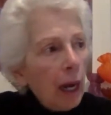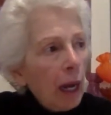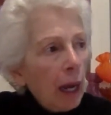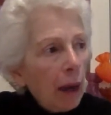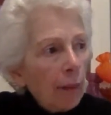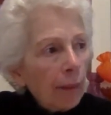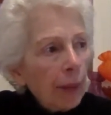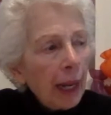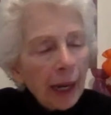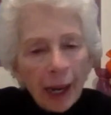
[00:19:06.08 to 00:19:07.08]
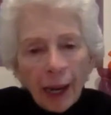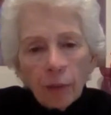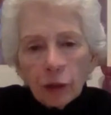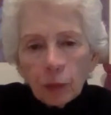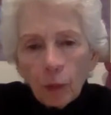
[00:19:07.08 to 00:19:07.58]
Um, and I
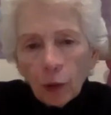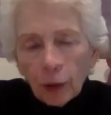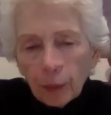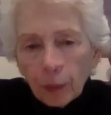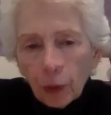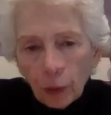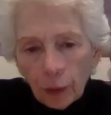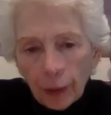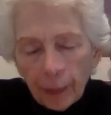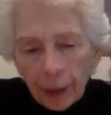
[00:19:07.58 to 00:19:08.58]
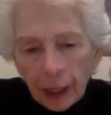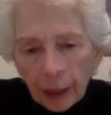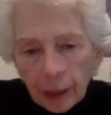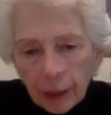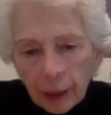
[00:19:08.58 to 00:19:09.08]
was more in programming.
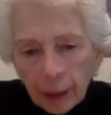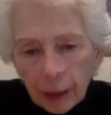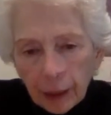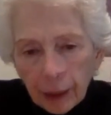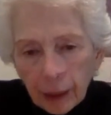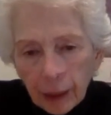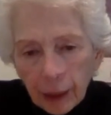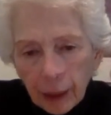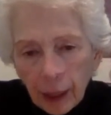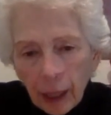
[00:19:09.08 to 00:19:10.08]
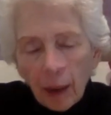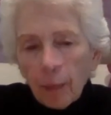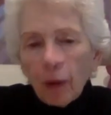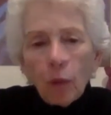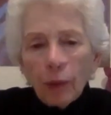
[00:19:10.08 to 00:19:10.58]

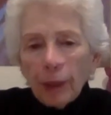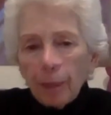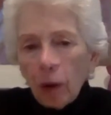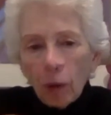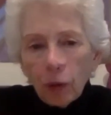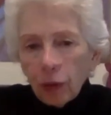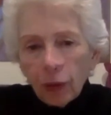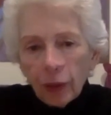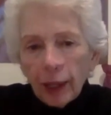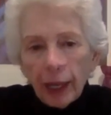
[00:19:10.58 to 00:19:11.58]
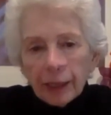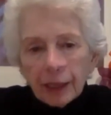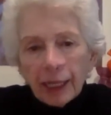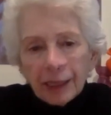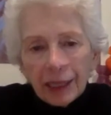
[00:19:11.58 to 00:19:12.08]
But we both, as
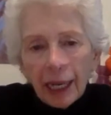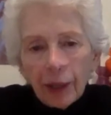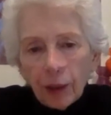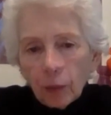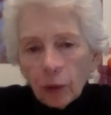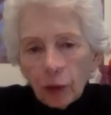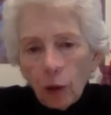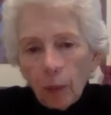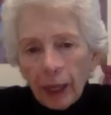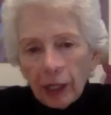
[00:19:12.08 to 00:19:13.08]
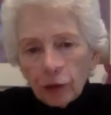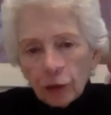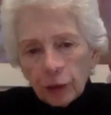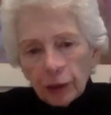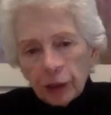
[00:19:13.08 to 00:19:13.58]
I say, there were no major
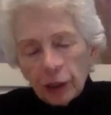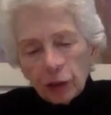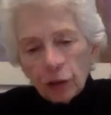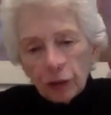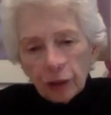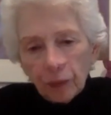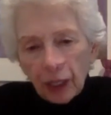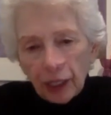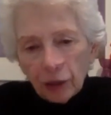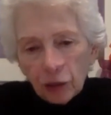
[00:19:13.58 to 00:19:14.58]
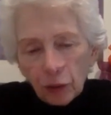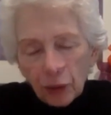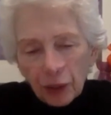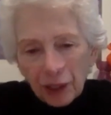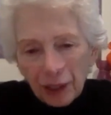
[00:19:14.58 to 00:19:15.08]
decisions of any
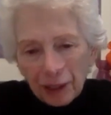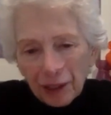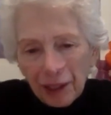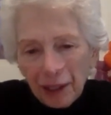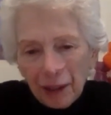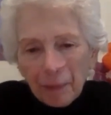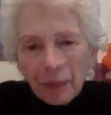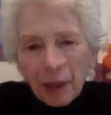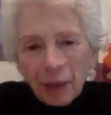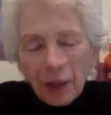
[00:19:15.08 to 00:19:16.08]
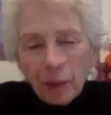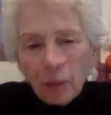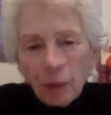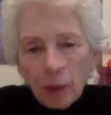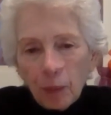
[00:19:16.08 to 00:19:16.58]
sort that that
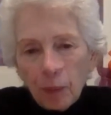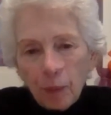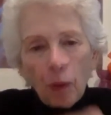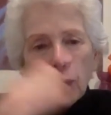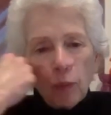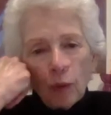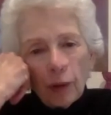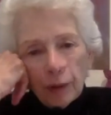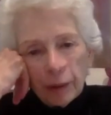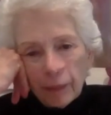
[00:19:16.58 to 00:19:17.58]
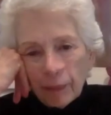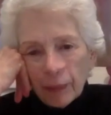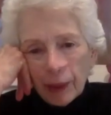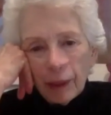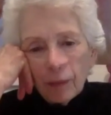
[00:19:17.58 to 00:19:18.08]
we both weren't
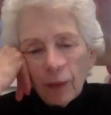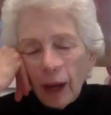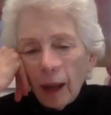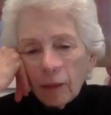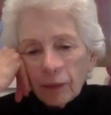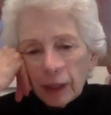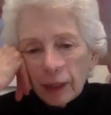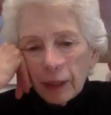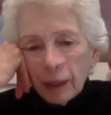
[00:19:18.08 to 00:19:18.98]
involved in.